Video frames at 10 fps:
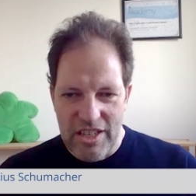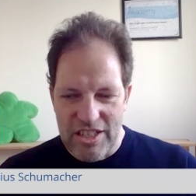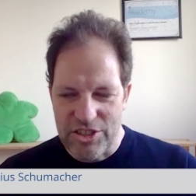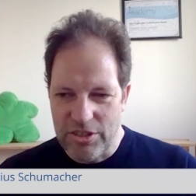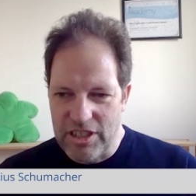
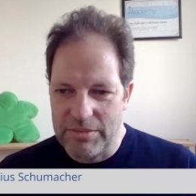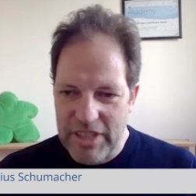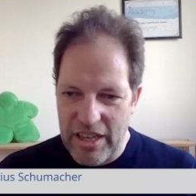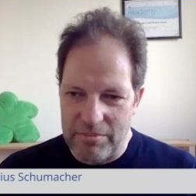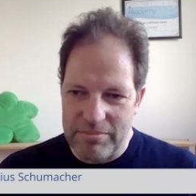Sure.
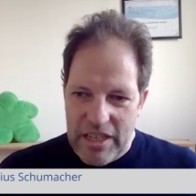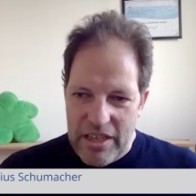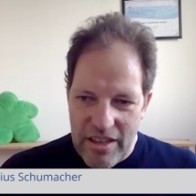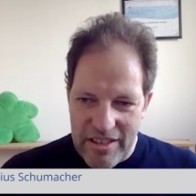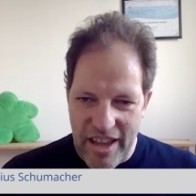Um,
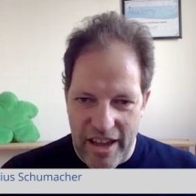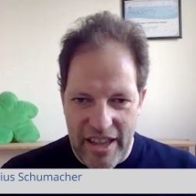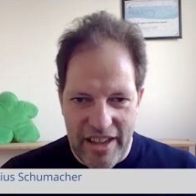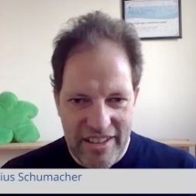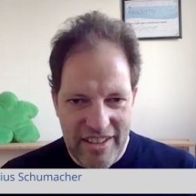yeah,
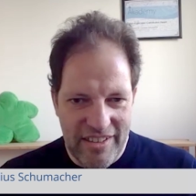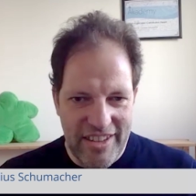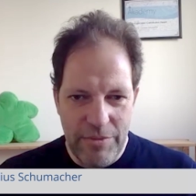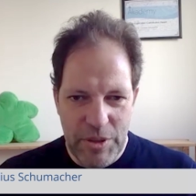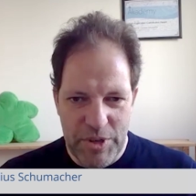I, I
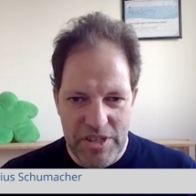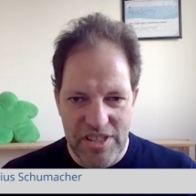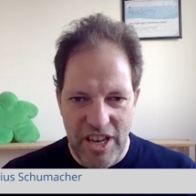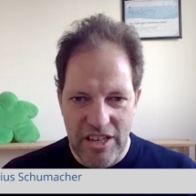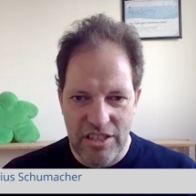gave the
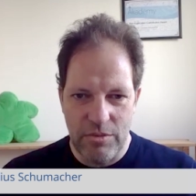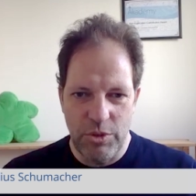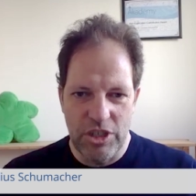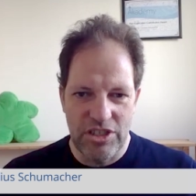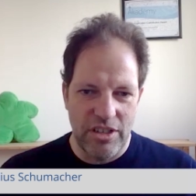presentation,
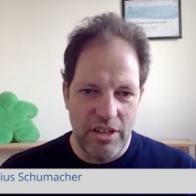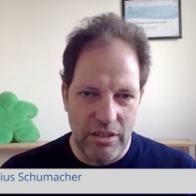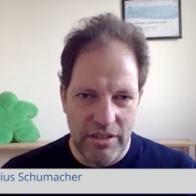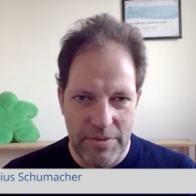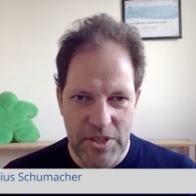which uh,
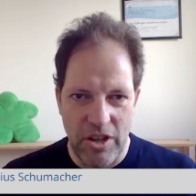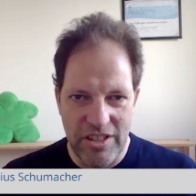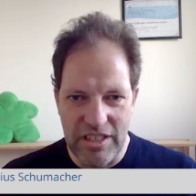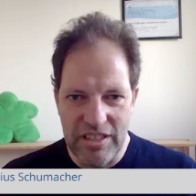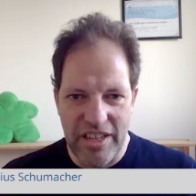gives all
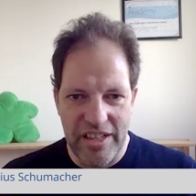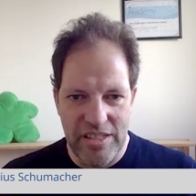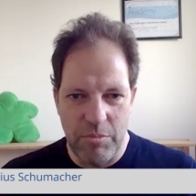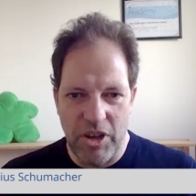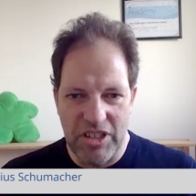the details
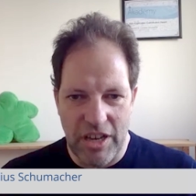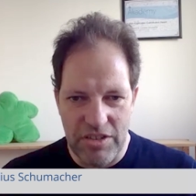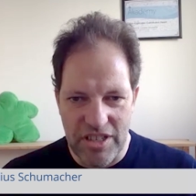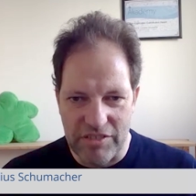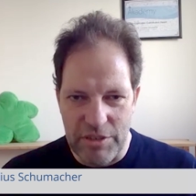about how
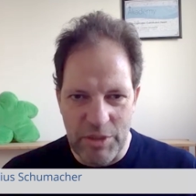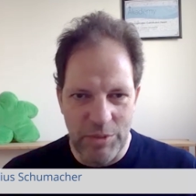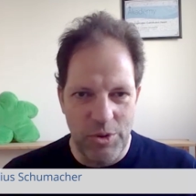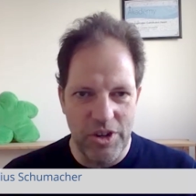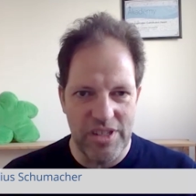the agreement
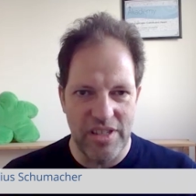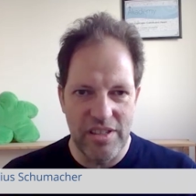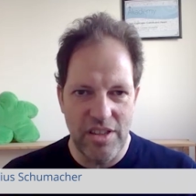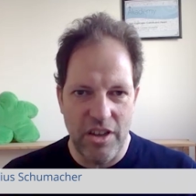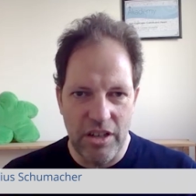works and
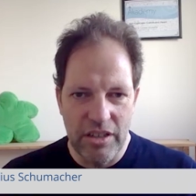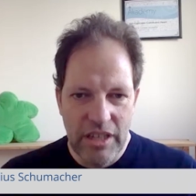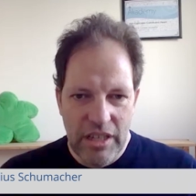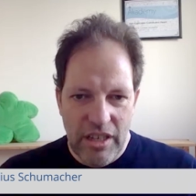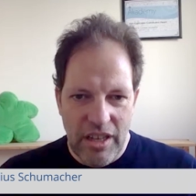so on.
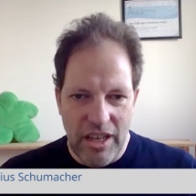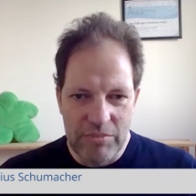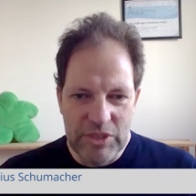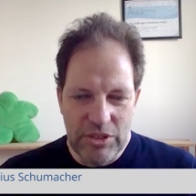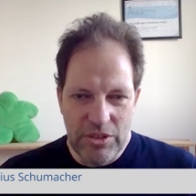Um,
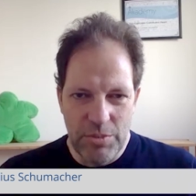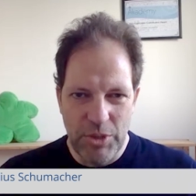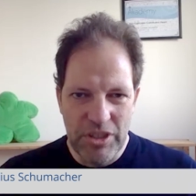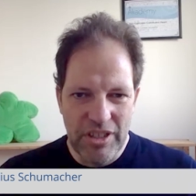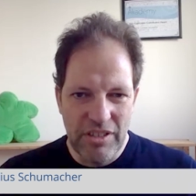to, to
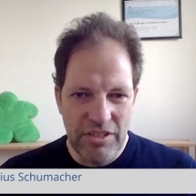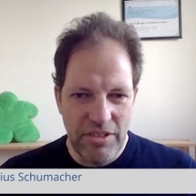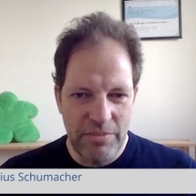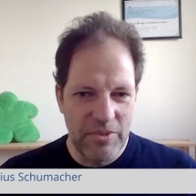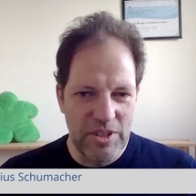put it
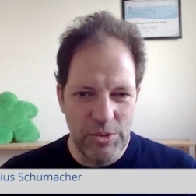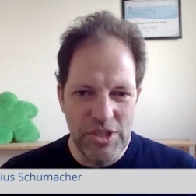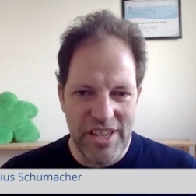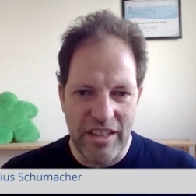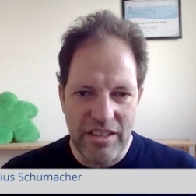into two
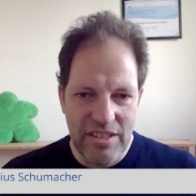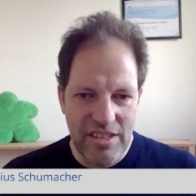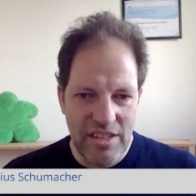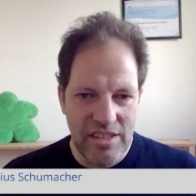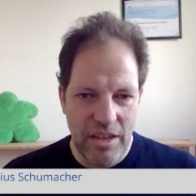
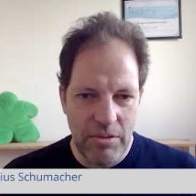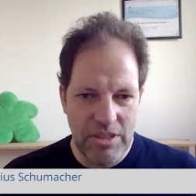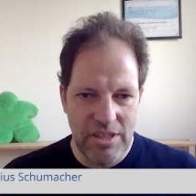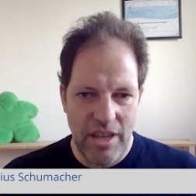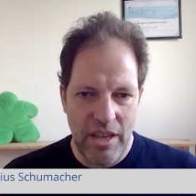sentences, I would
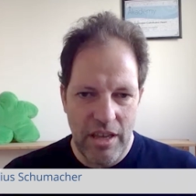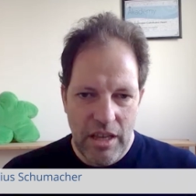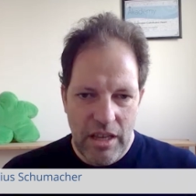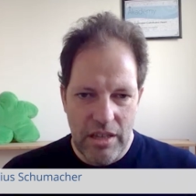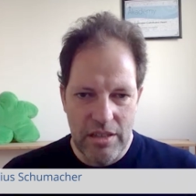say
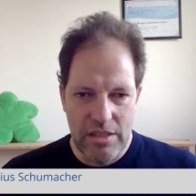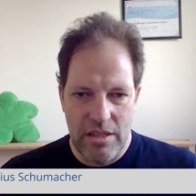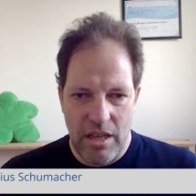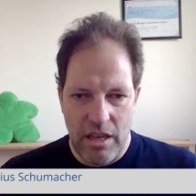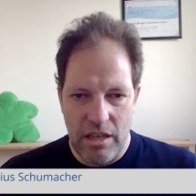it's
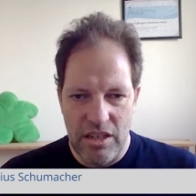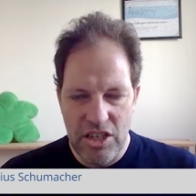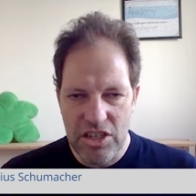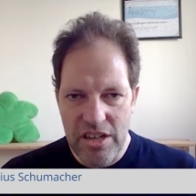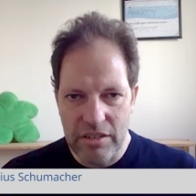the, an
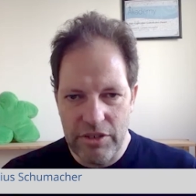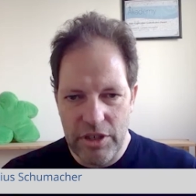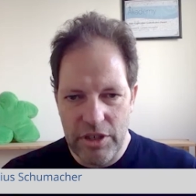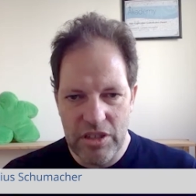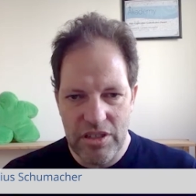additional
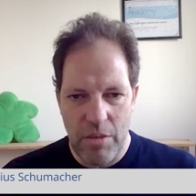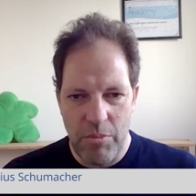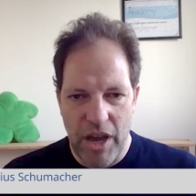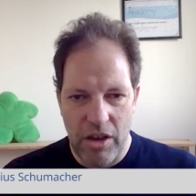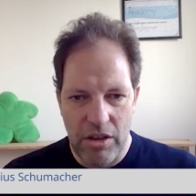agreement
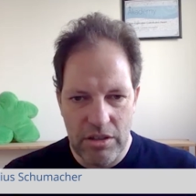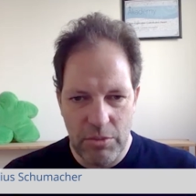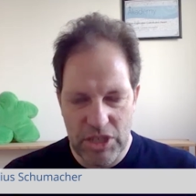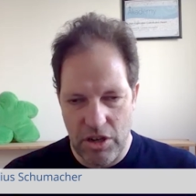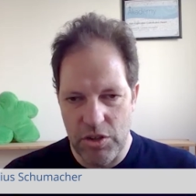about
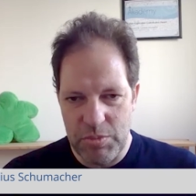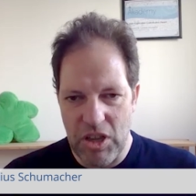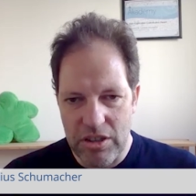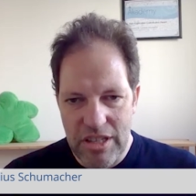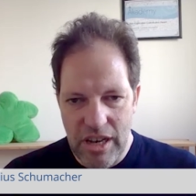which goes
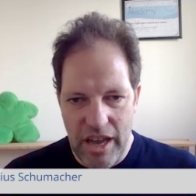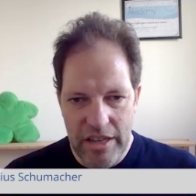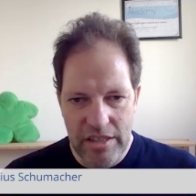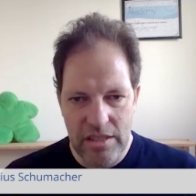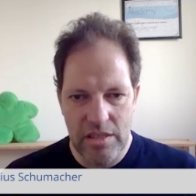beyond the
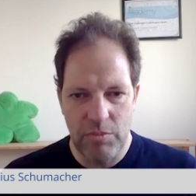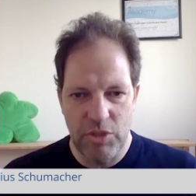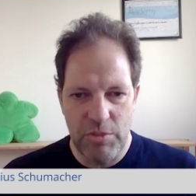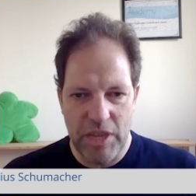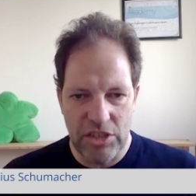license,
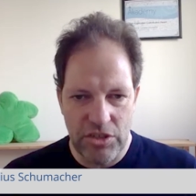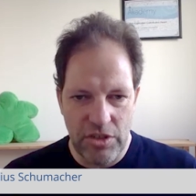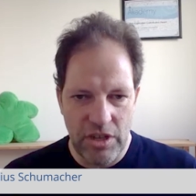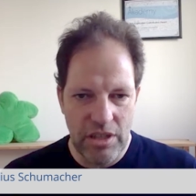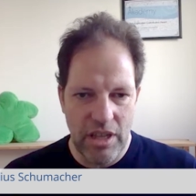which makes
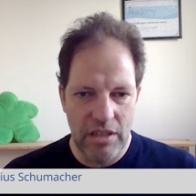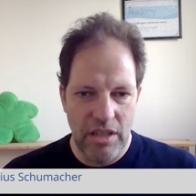sure that